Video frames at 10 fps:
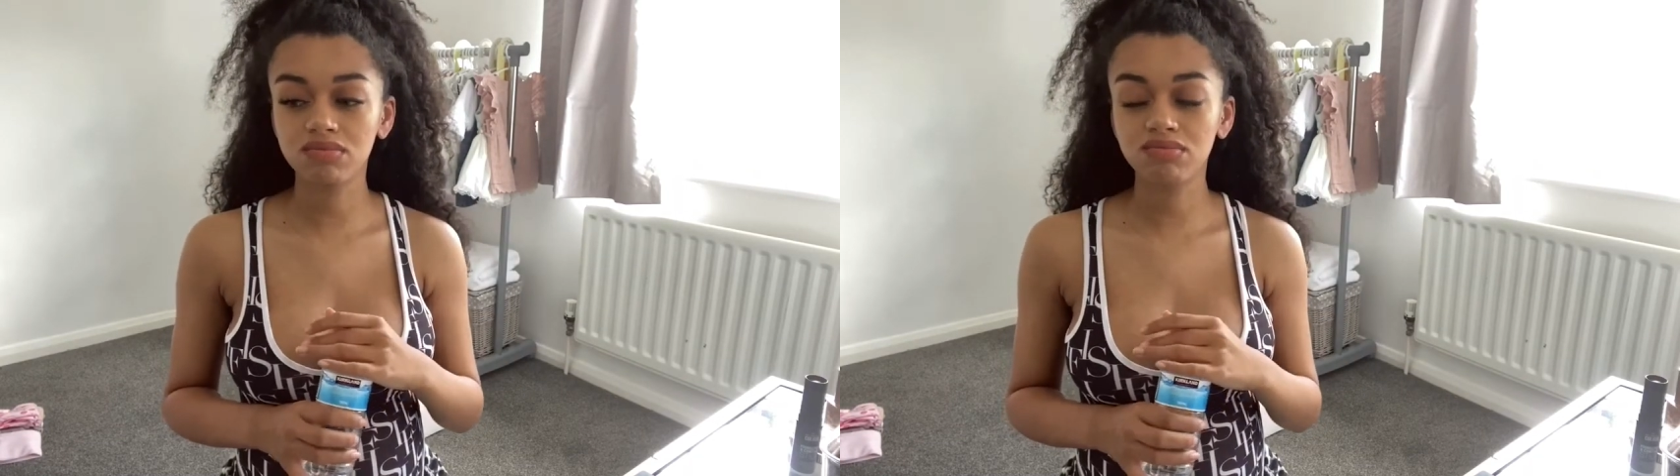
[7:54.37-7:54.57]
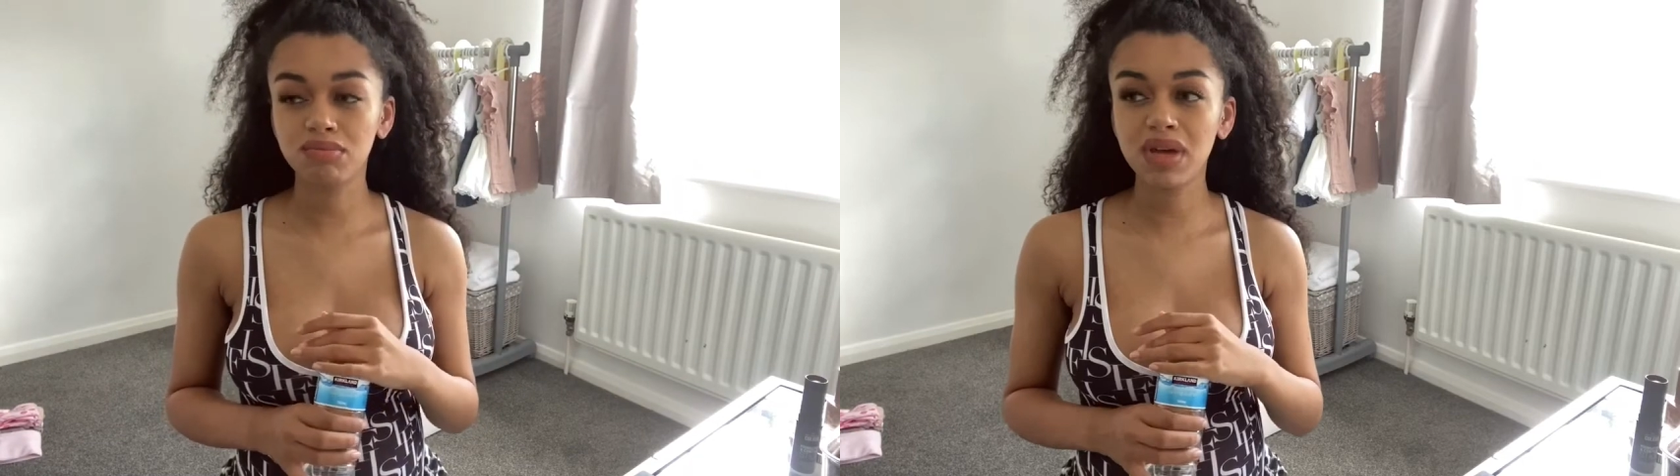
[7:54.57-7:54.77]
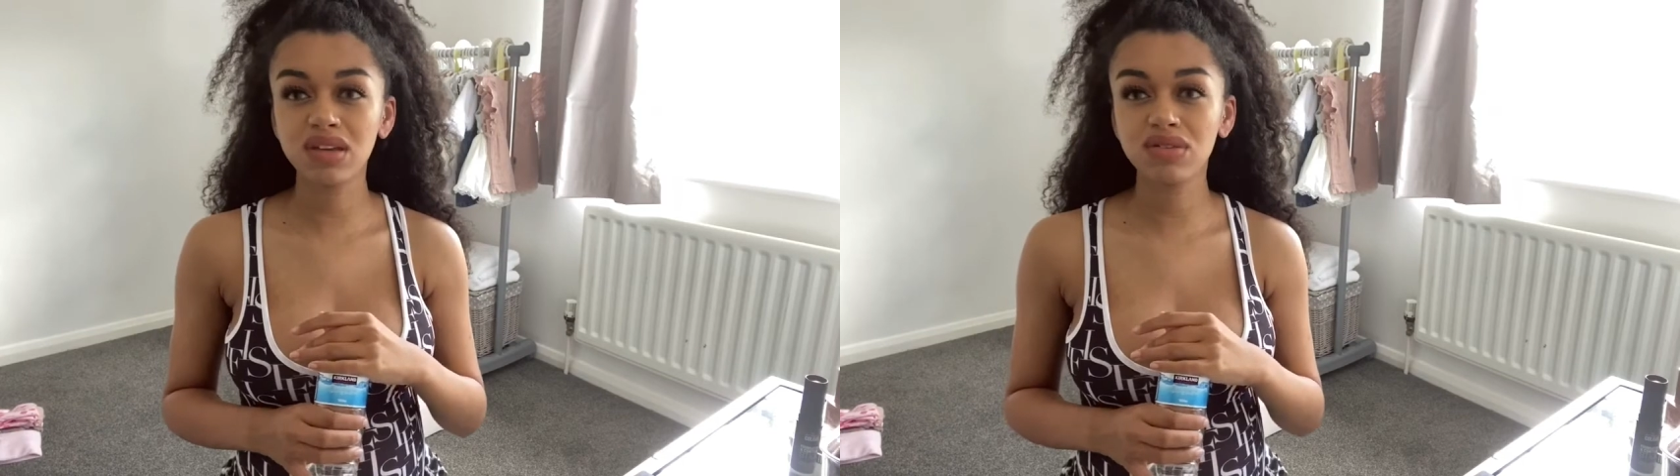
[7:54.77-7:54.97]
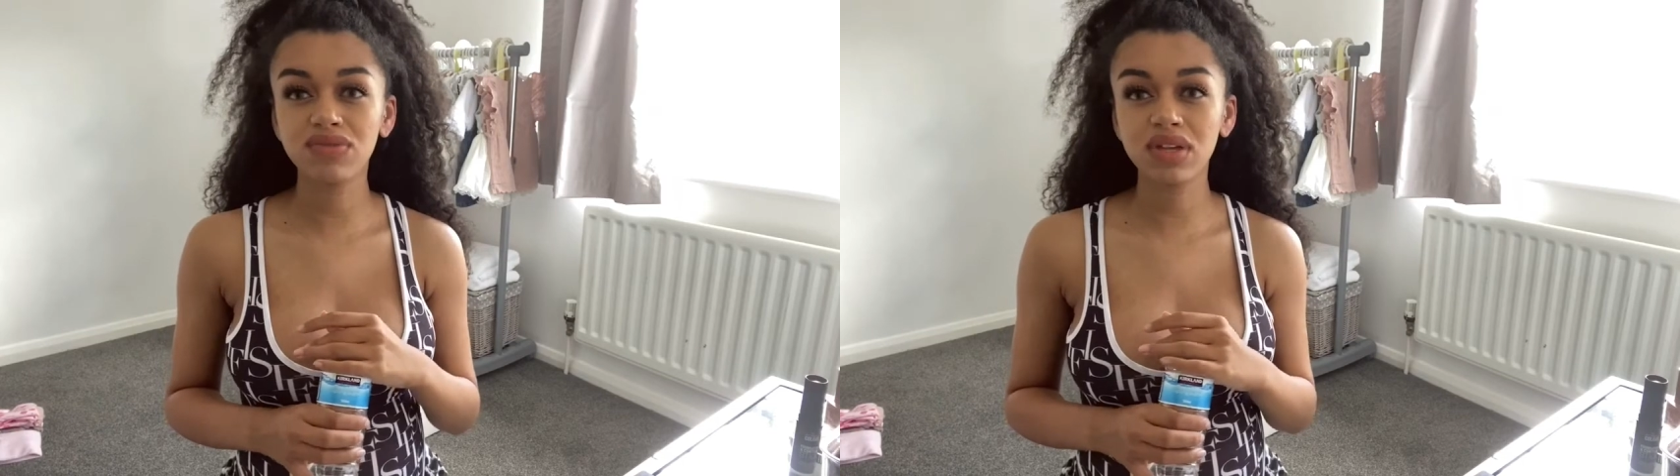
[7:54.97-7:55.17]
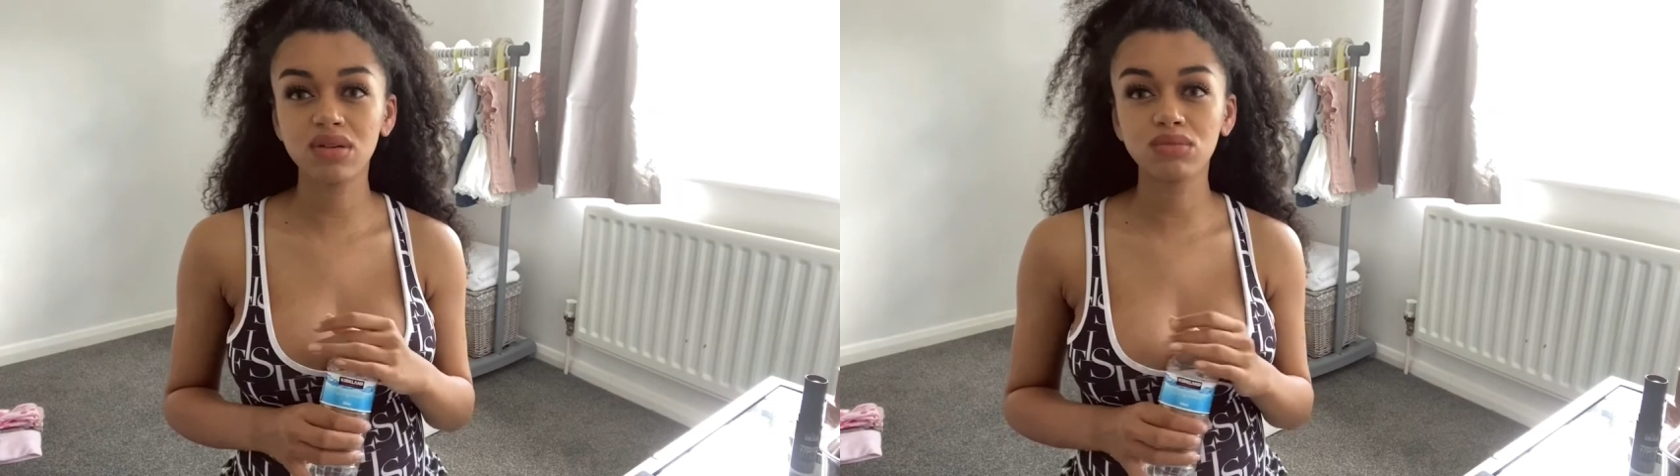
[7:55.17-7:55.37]
putting your
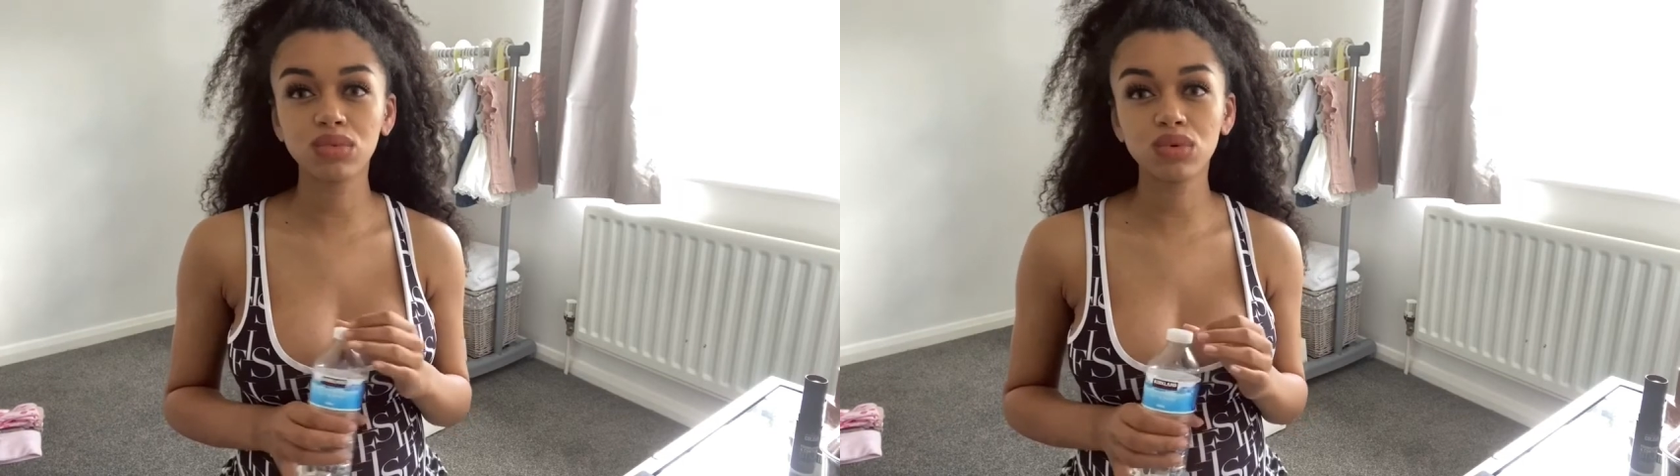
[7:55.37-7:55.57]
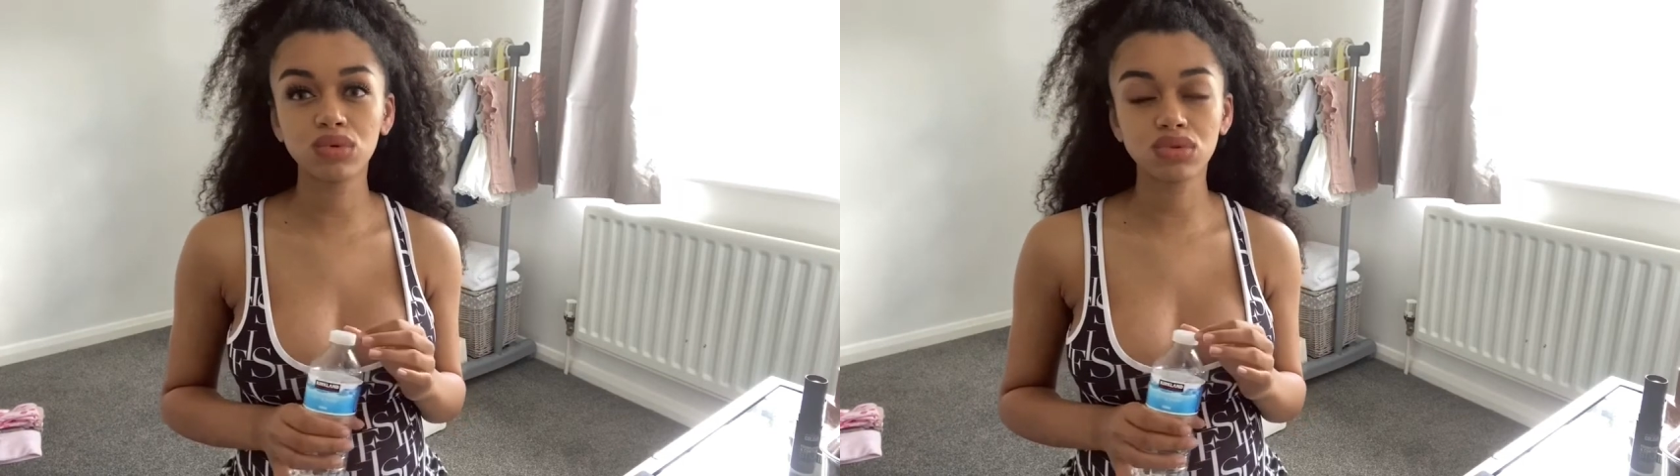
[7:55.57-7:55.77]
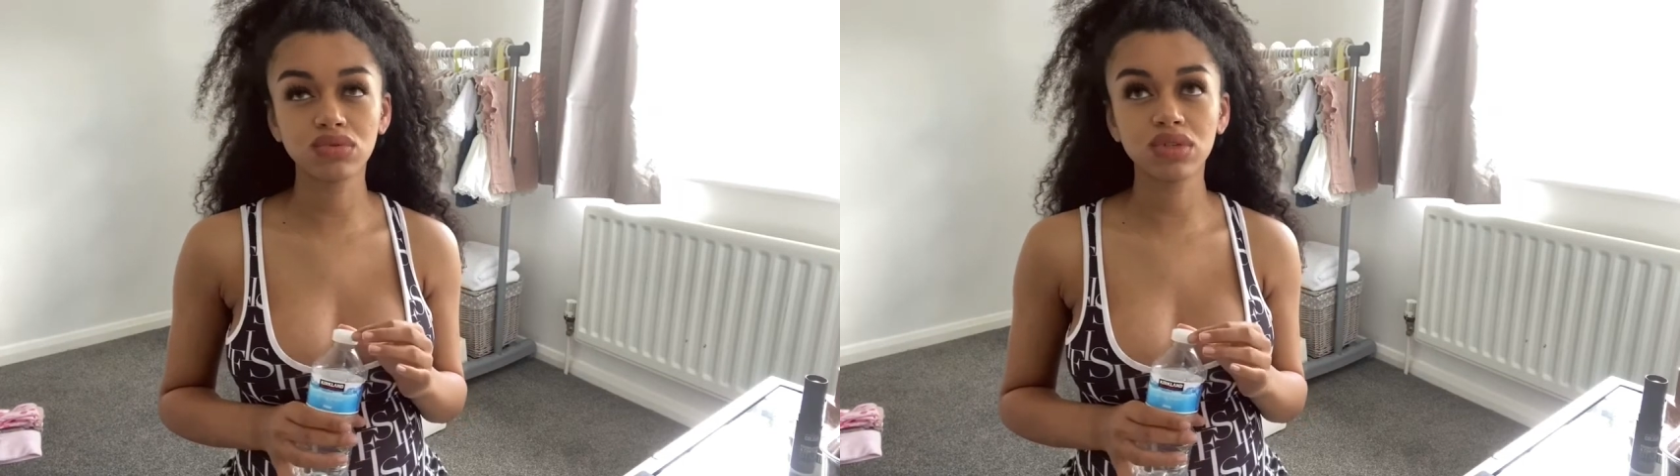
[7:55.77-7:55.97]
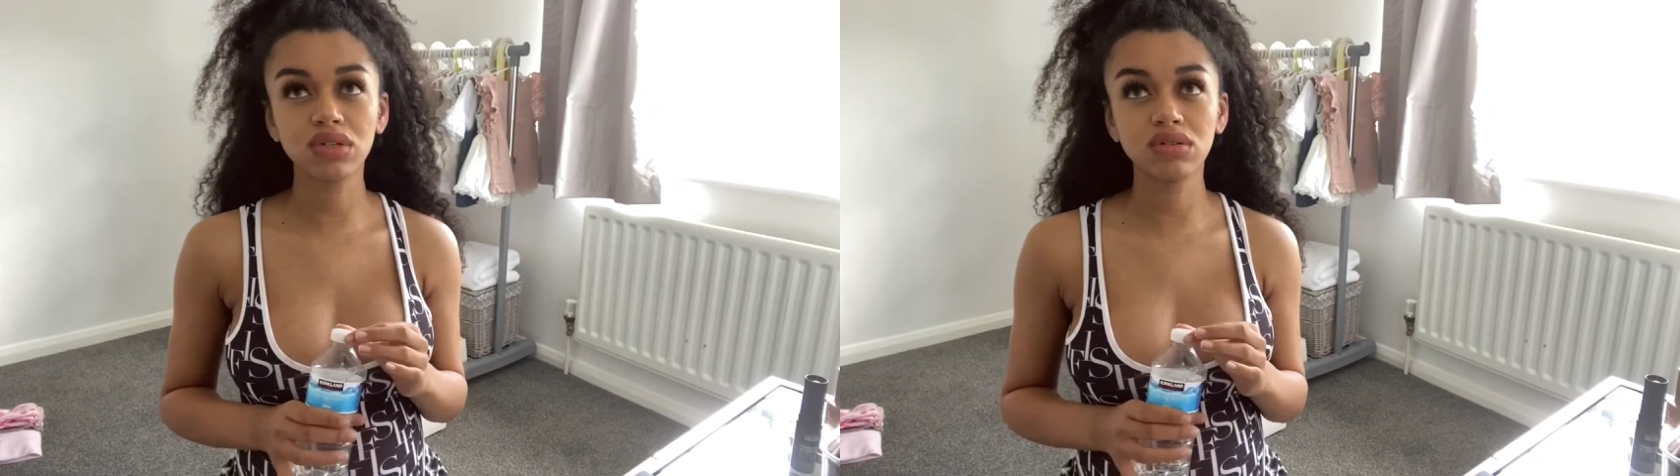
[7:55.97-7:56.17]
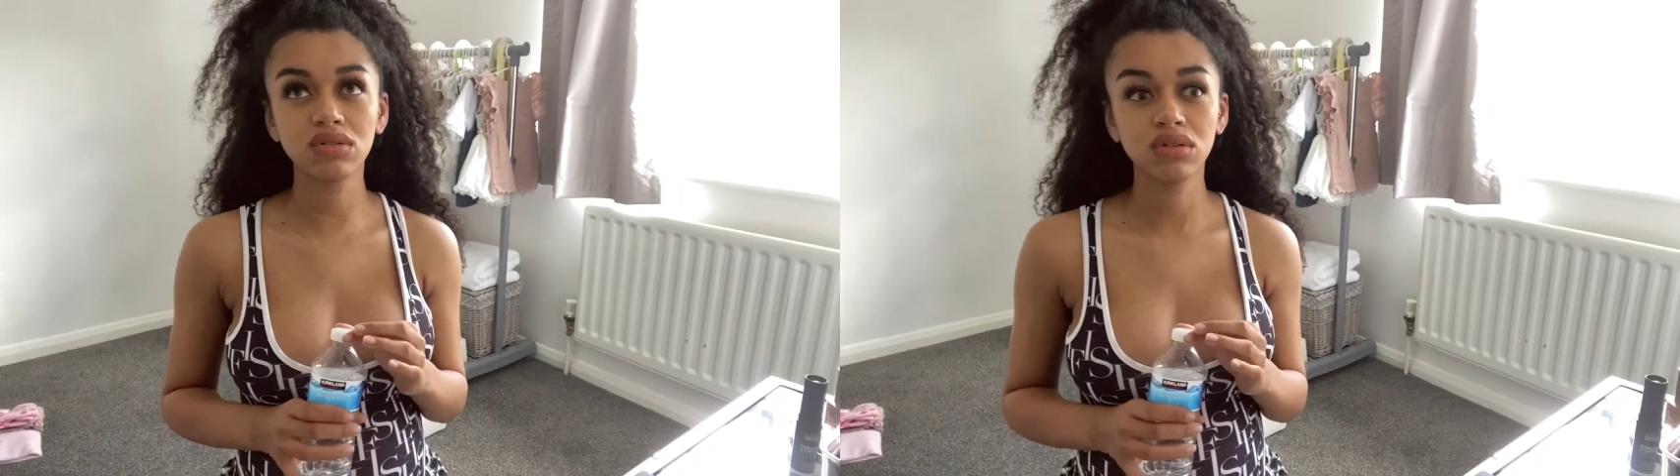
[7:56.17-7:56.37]
feet in water and